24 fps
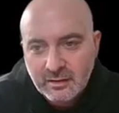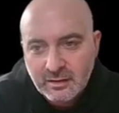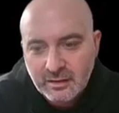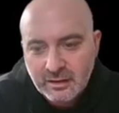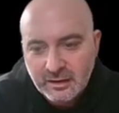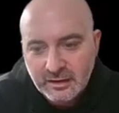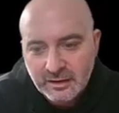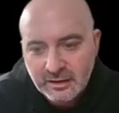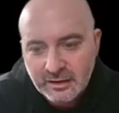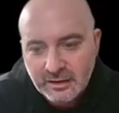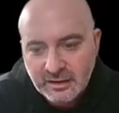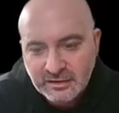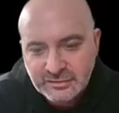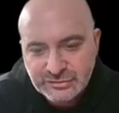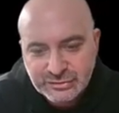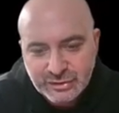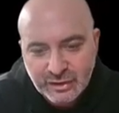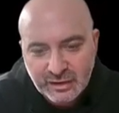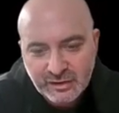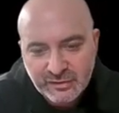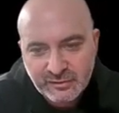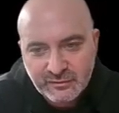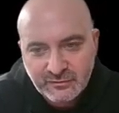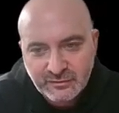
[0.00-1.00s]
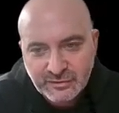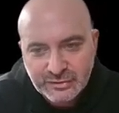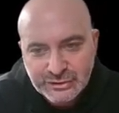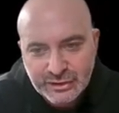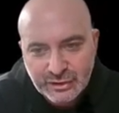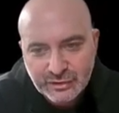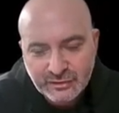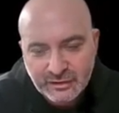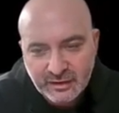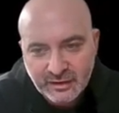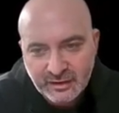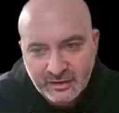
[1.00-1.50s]

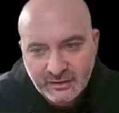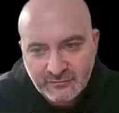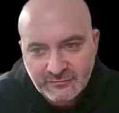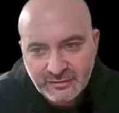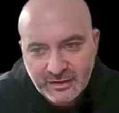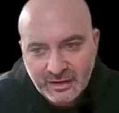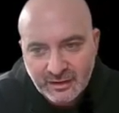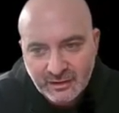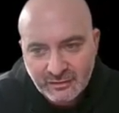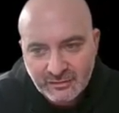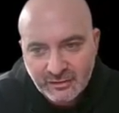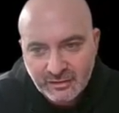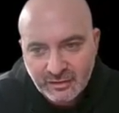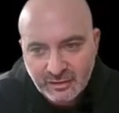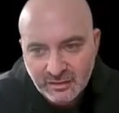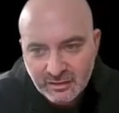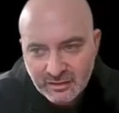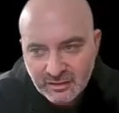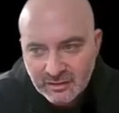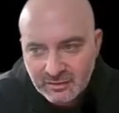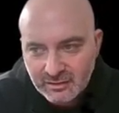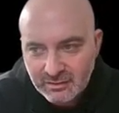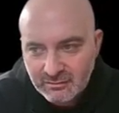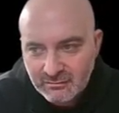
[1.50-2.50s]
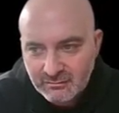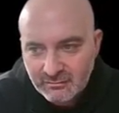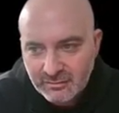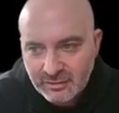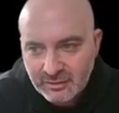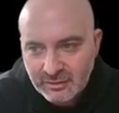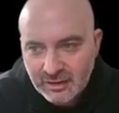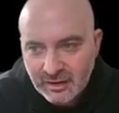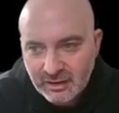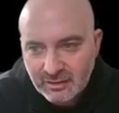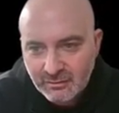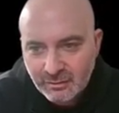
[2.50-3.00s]
Andrasfi, I have not seen him
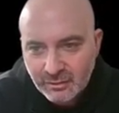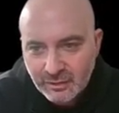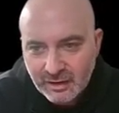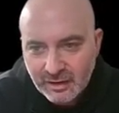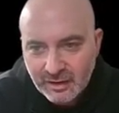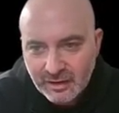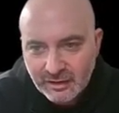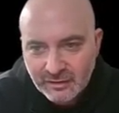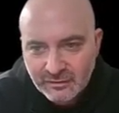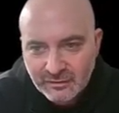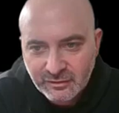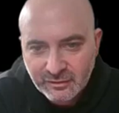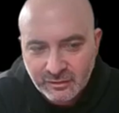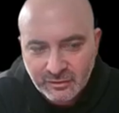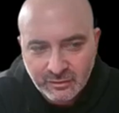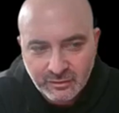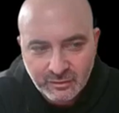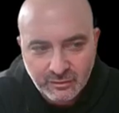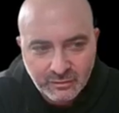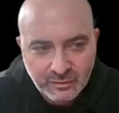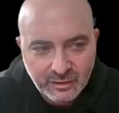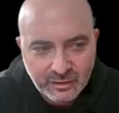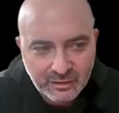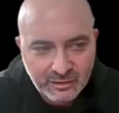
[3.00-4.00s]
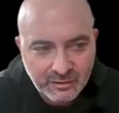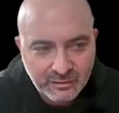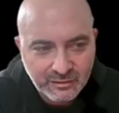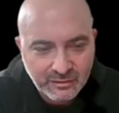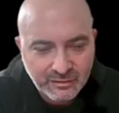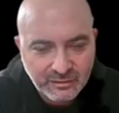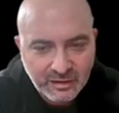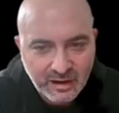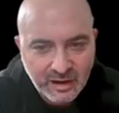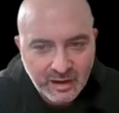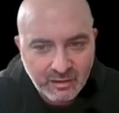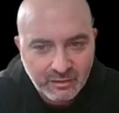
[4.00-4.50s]
be able to execute his
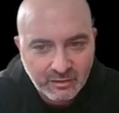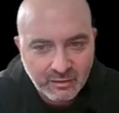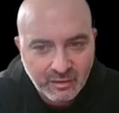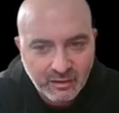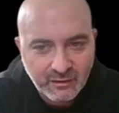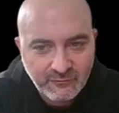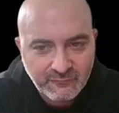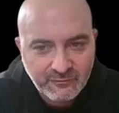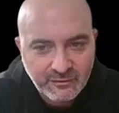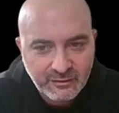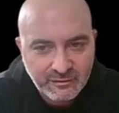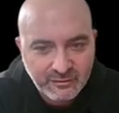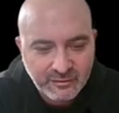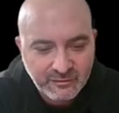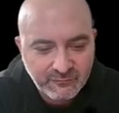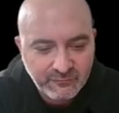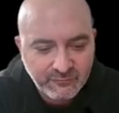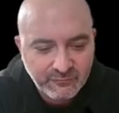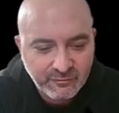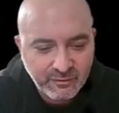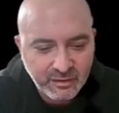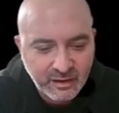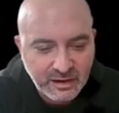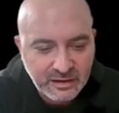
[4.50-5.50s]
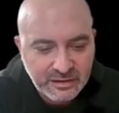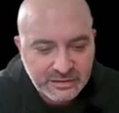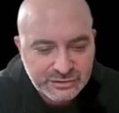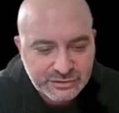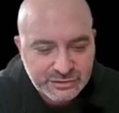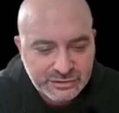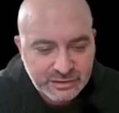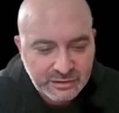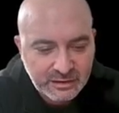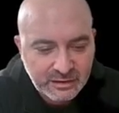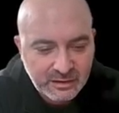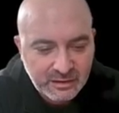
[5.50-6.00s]
counter-offensive flesh